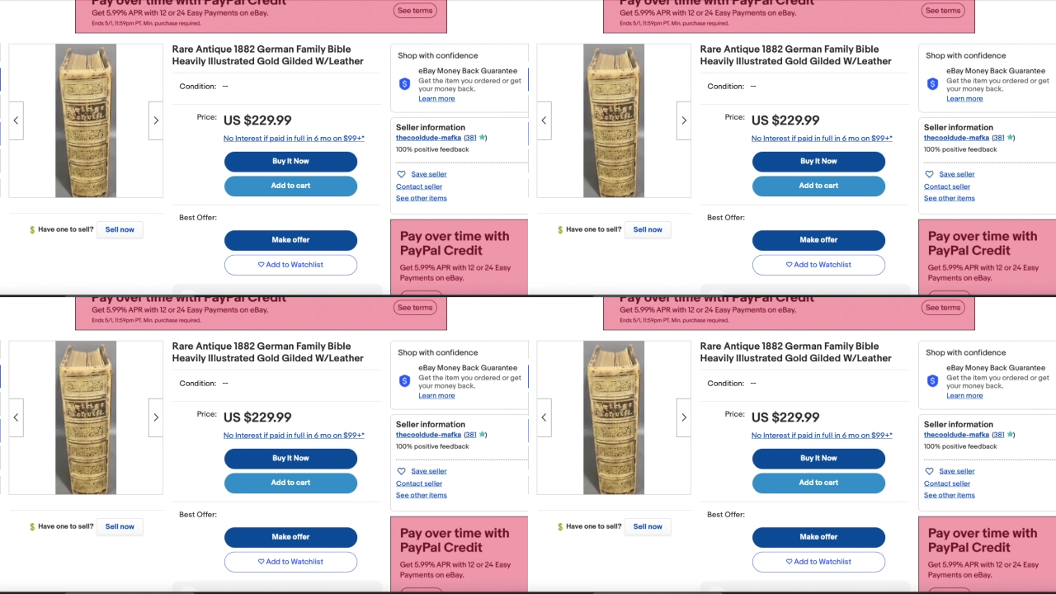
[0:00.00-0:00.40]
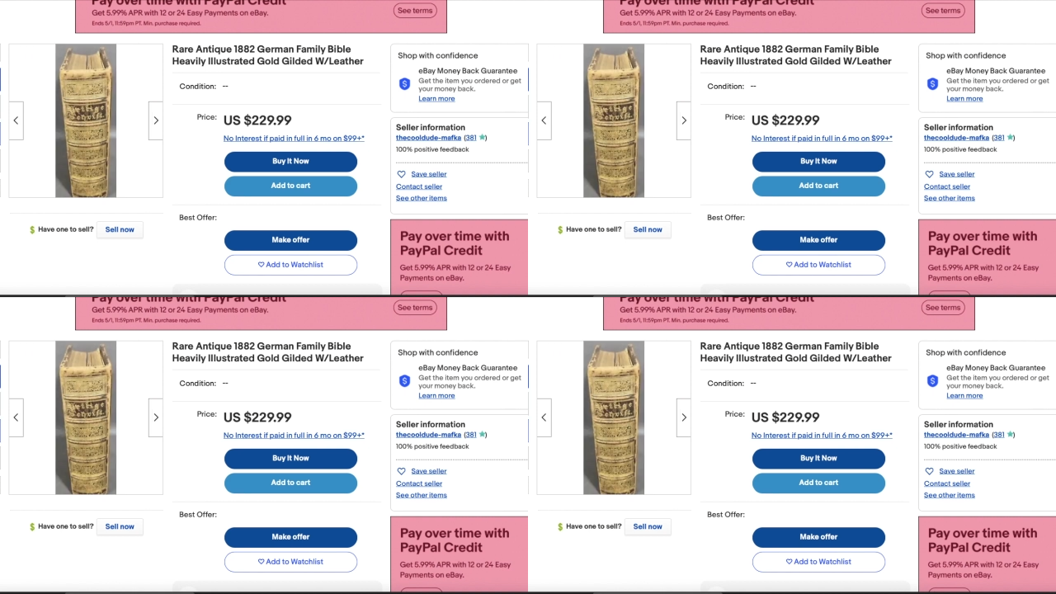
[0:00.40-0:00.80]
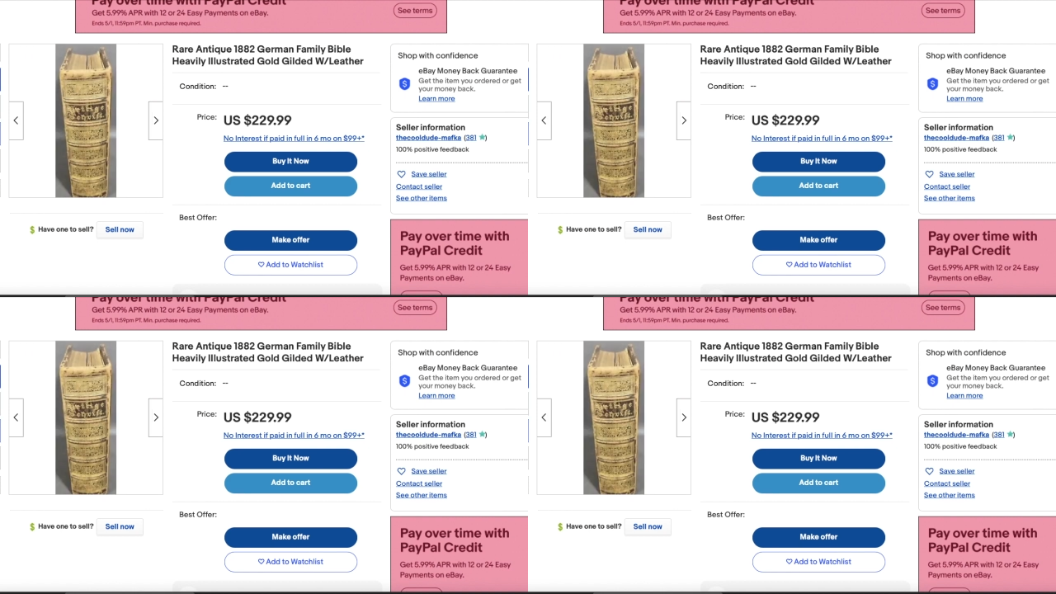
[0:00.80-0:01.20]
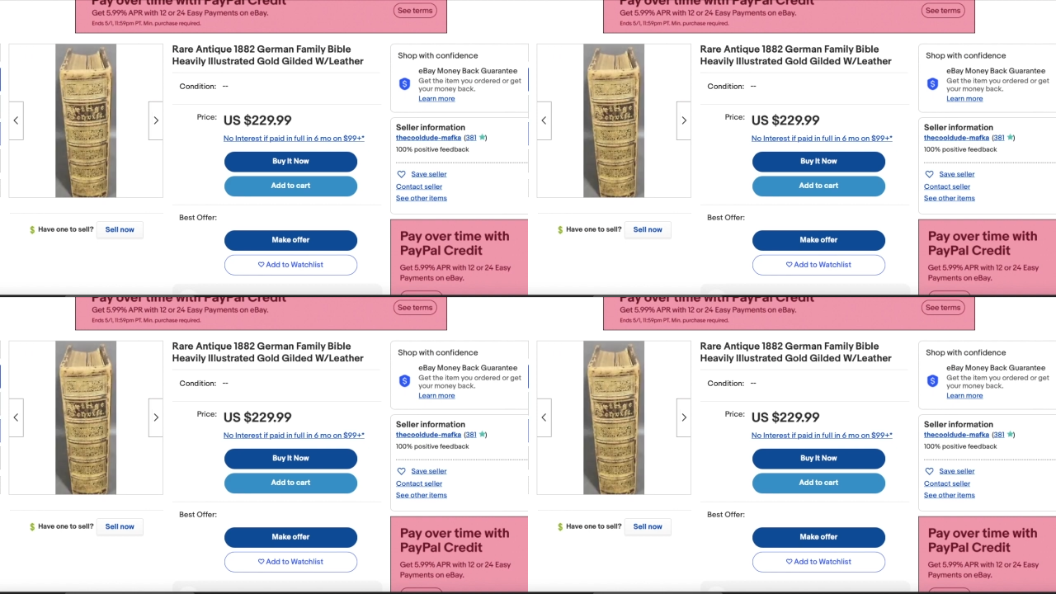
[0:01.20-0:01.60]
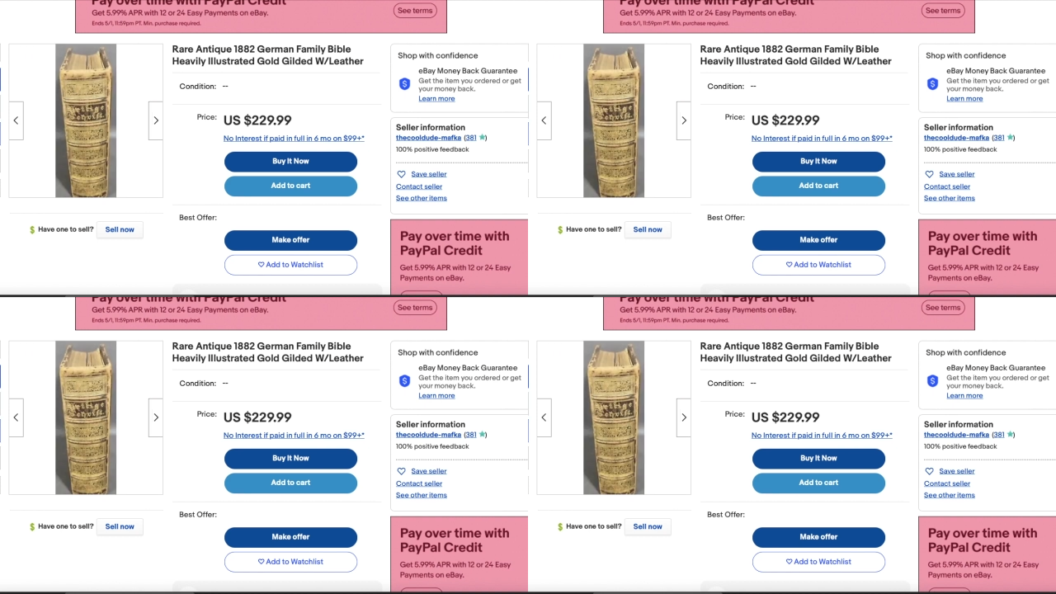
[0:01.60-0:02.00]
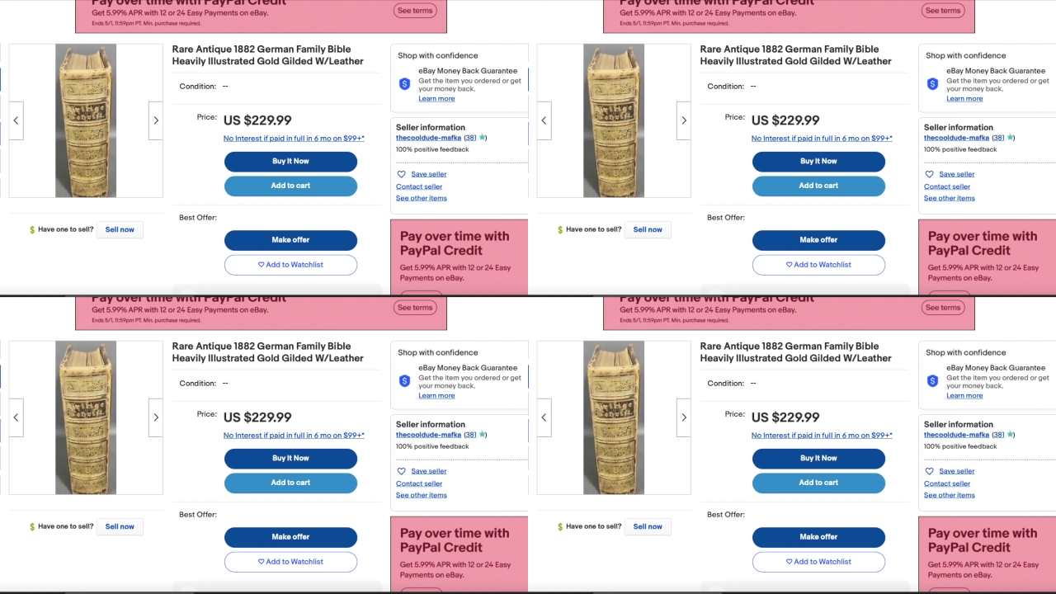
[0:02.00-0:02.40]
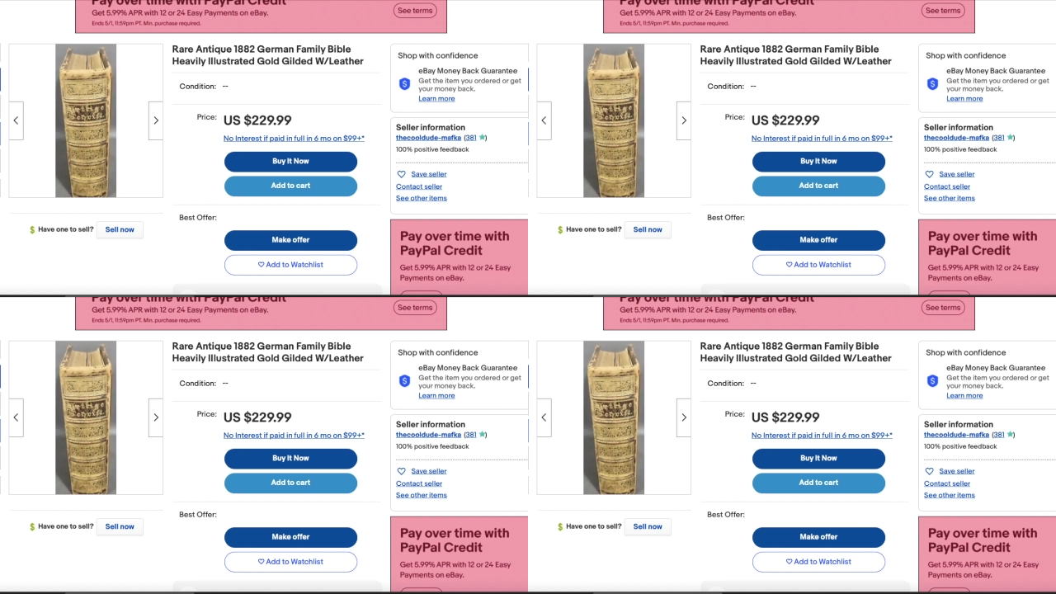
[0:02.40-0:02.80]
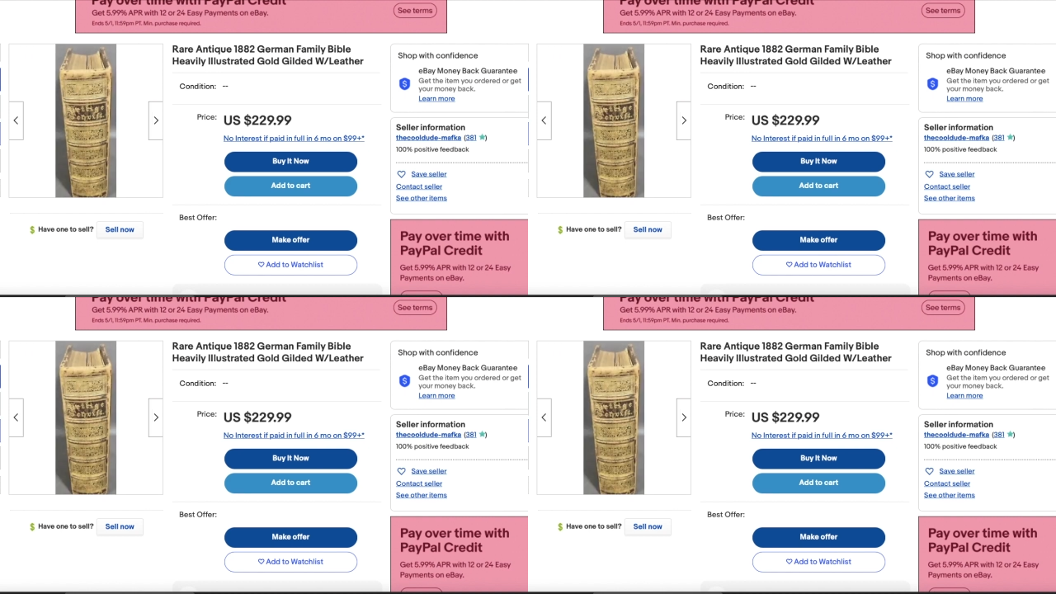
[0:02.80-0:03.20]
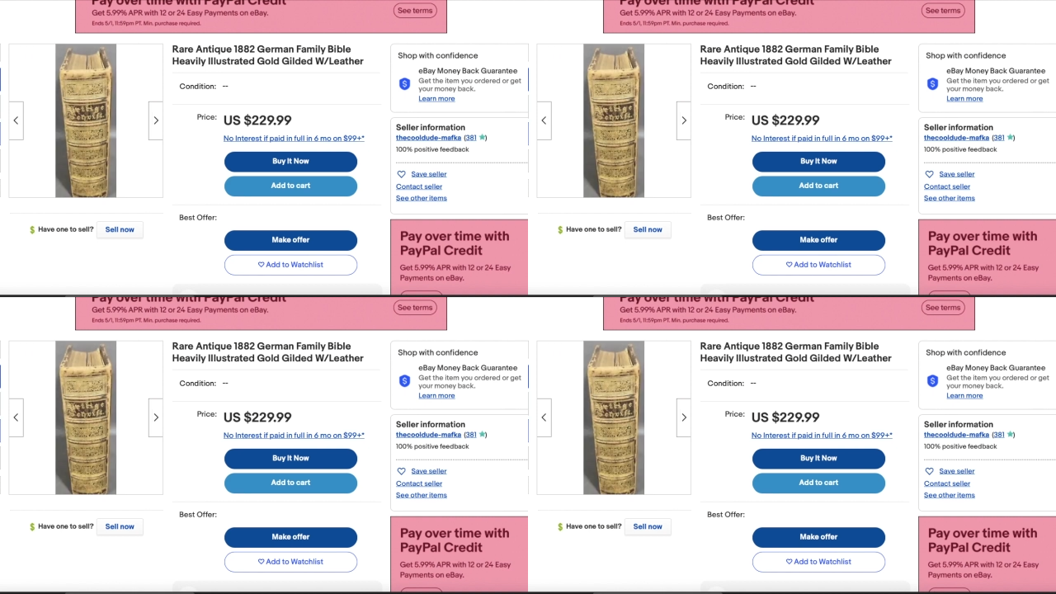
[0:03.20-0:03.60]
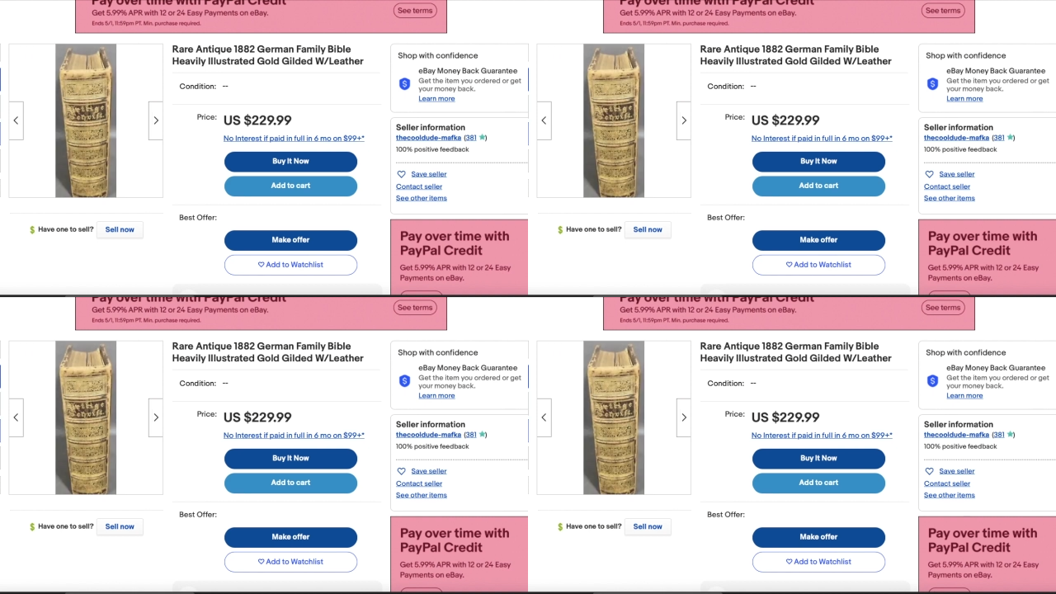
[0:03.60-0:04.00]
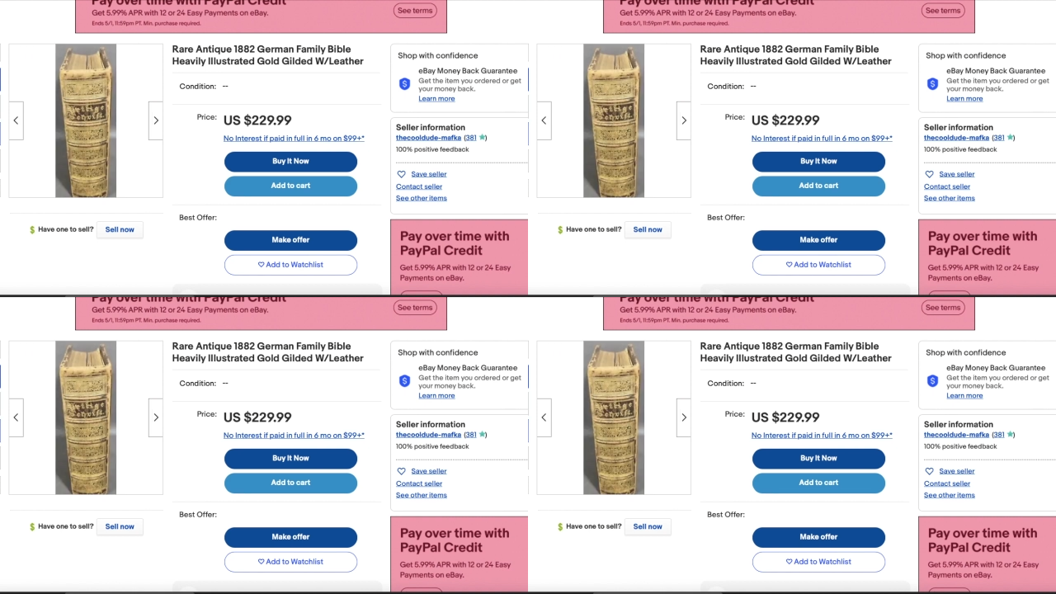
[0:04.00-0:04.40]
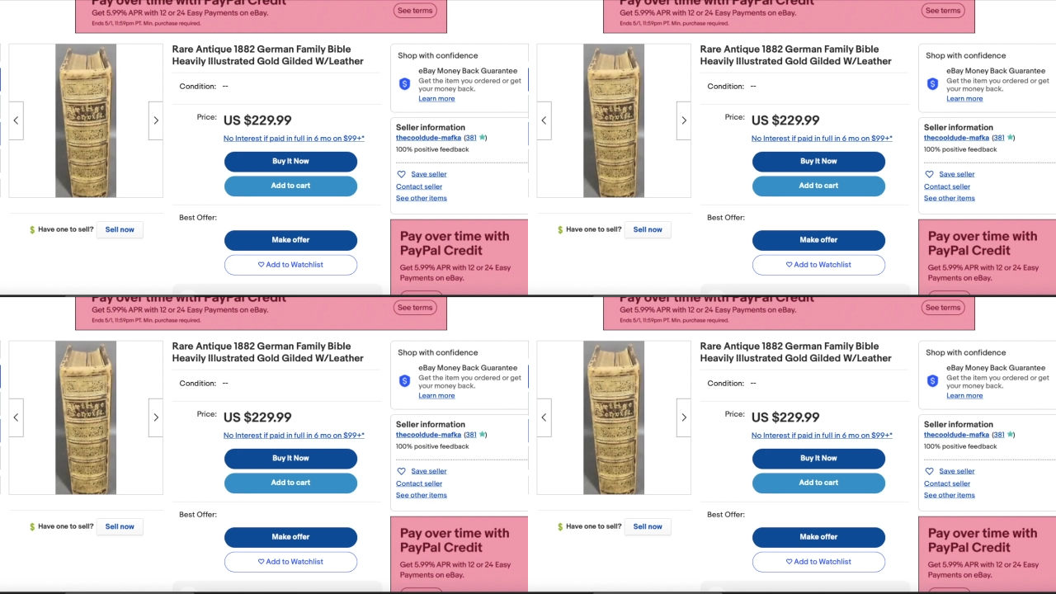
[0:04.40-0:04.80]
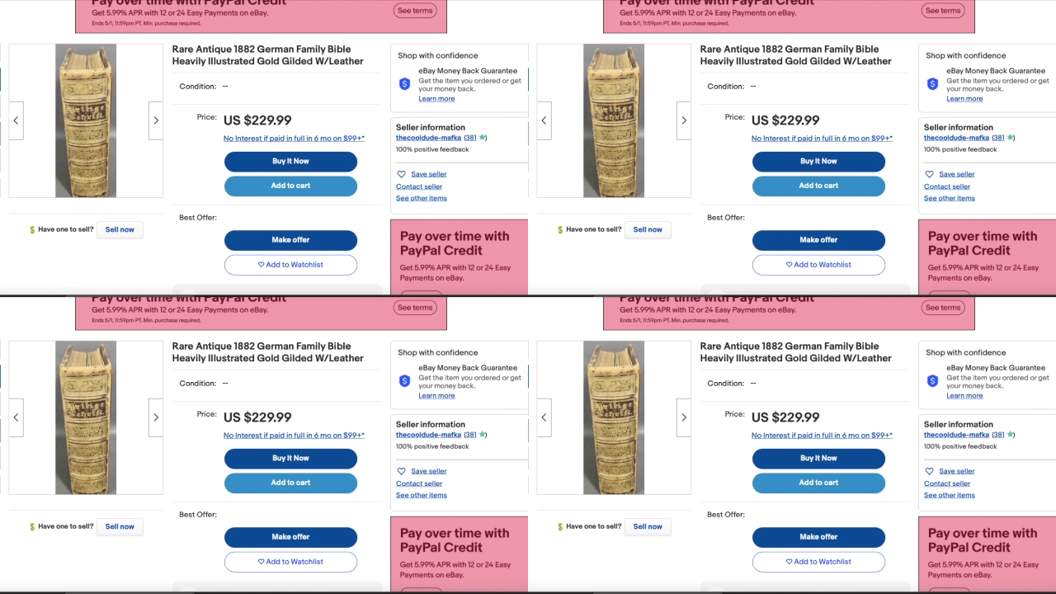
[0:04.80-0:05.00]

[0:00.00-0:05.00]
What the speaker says: Nobody's mouth can be seen.